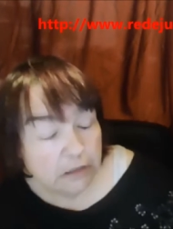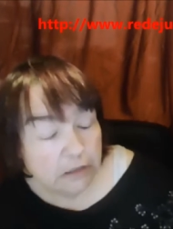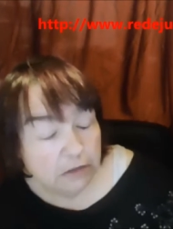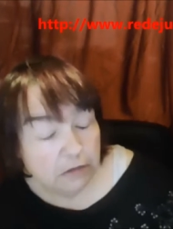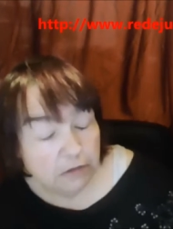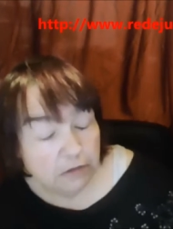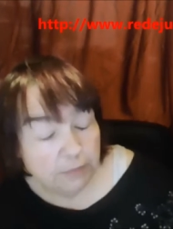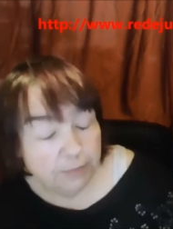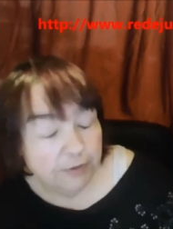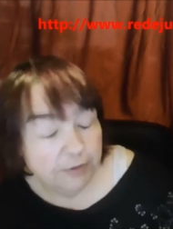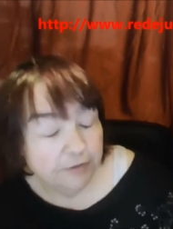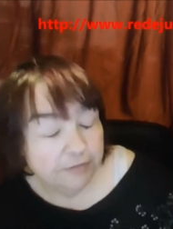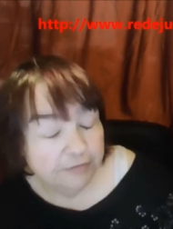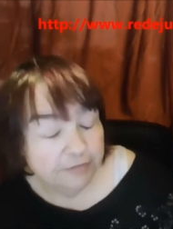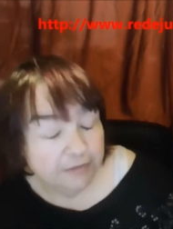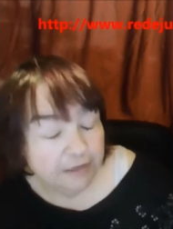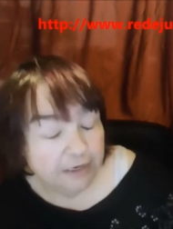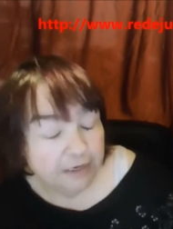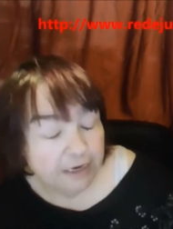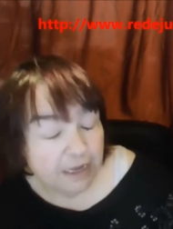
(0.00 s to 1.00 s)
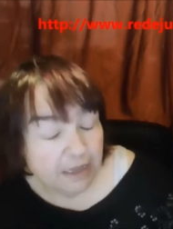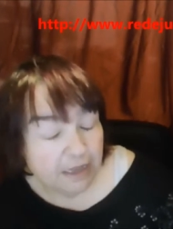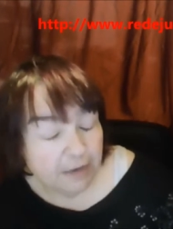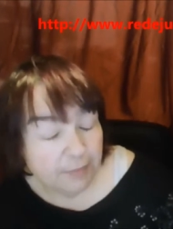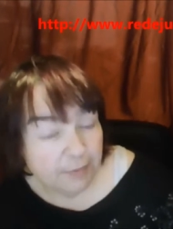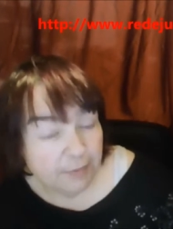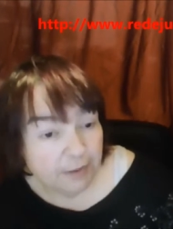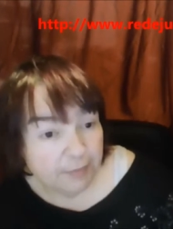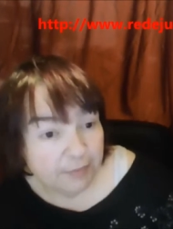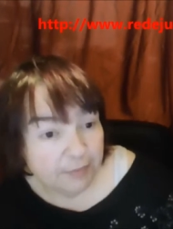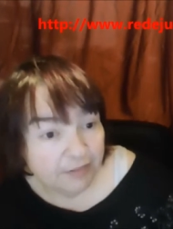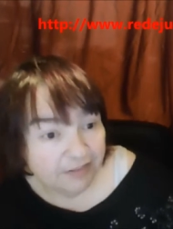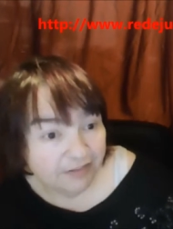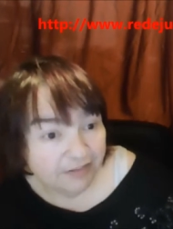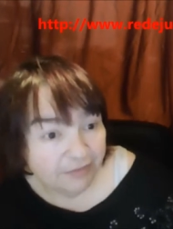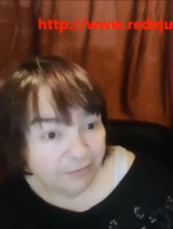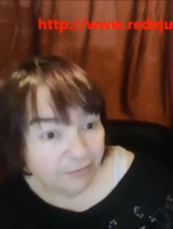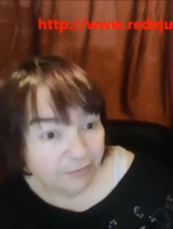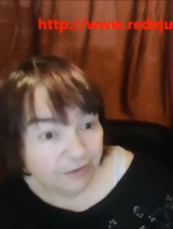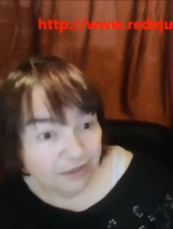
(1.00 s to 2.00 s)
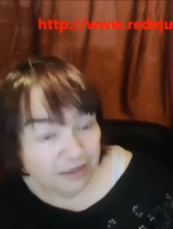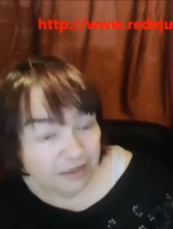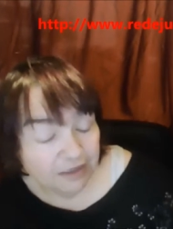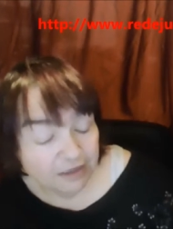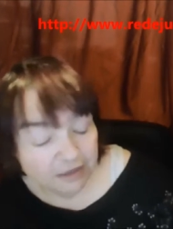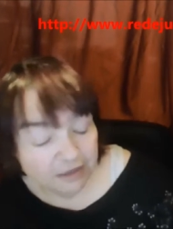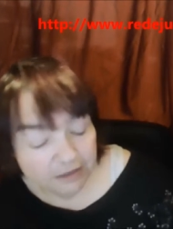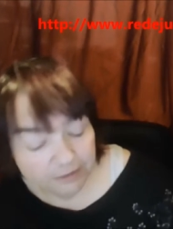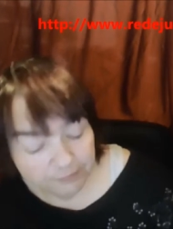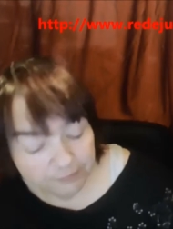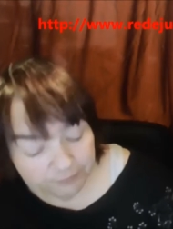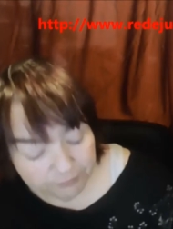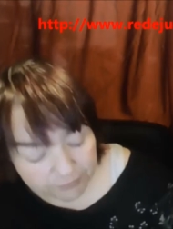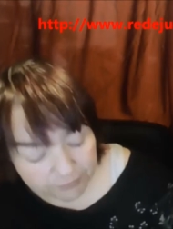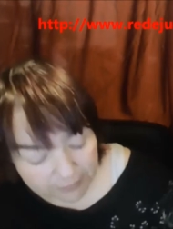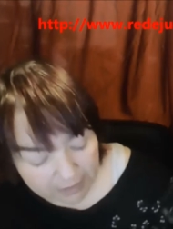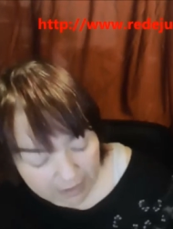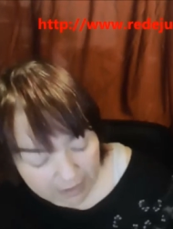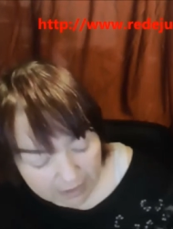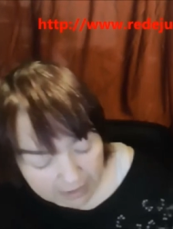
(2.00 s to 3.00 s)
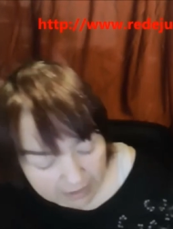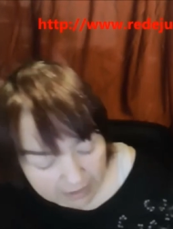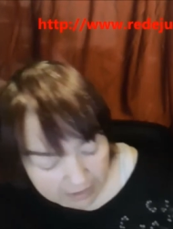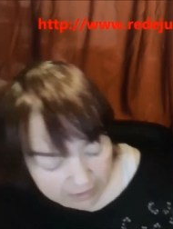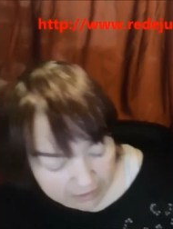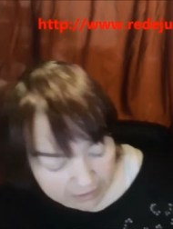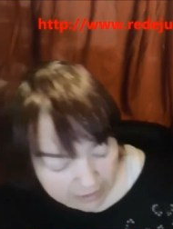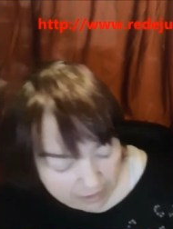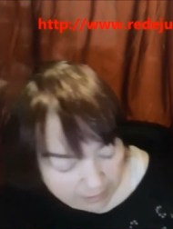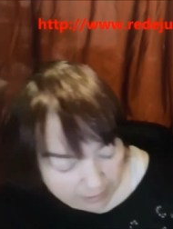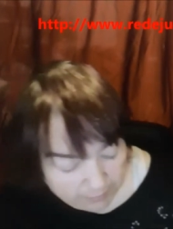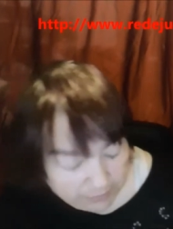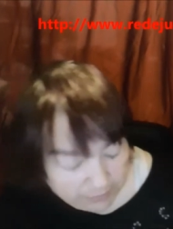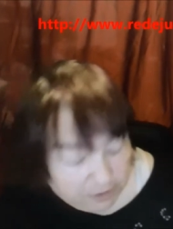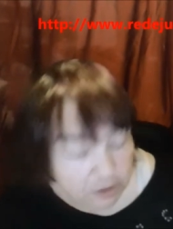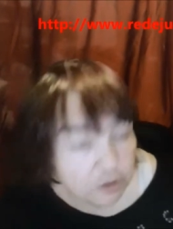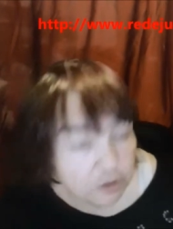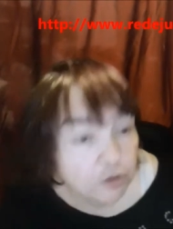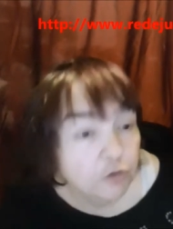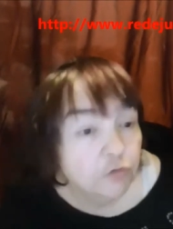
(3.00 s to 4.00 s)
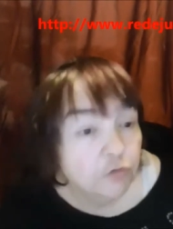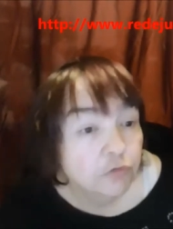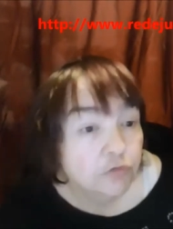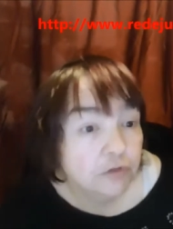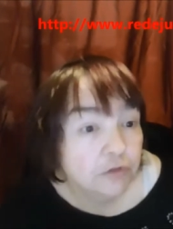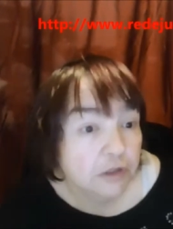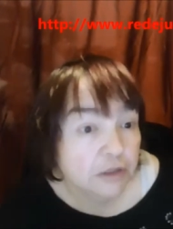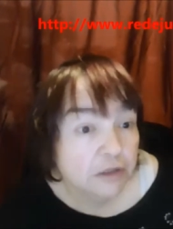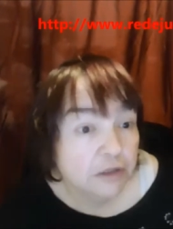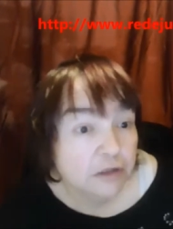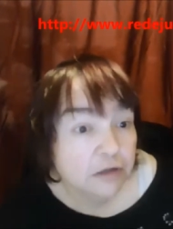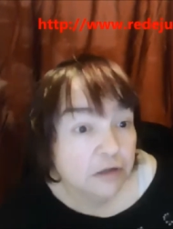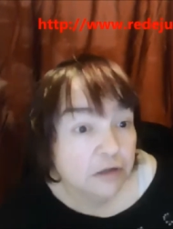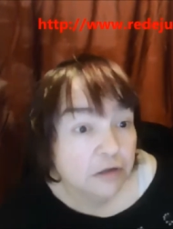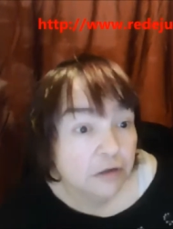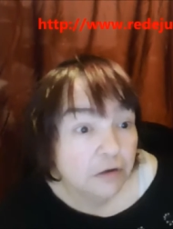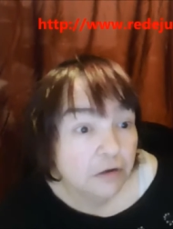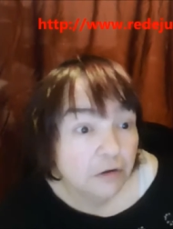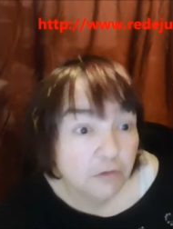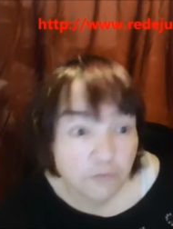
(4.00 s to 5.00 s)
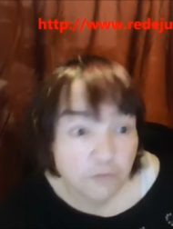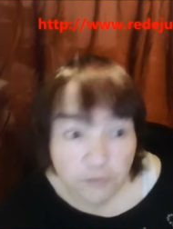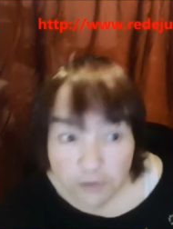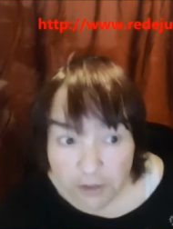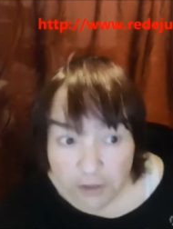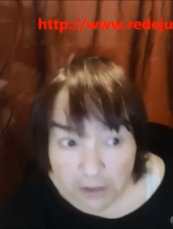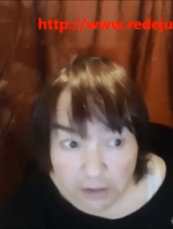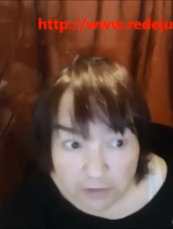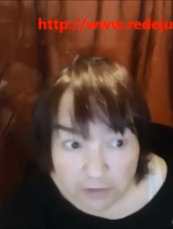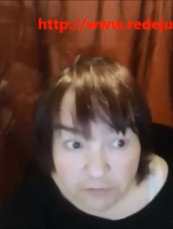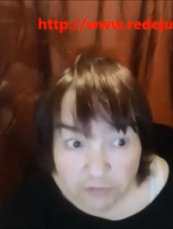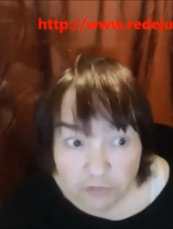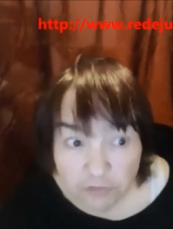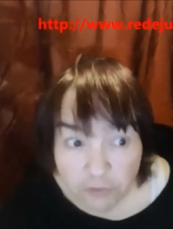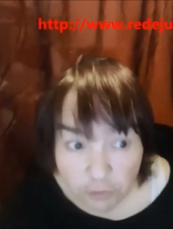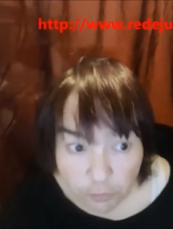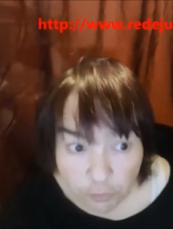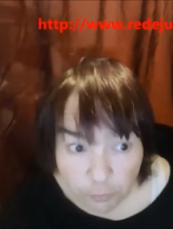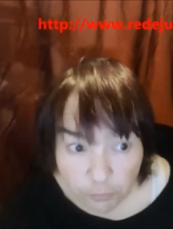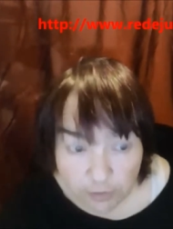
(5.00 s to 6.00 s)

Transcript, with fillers: Go to Pell City, Alabama this week and I'm in Houston for the next two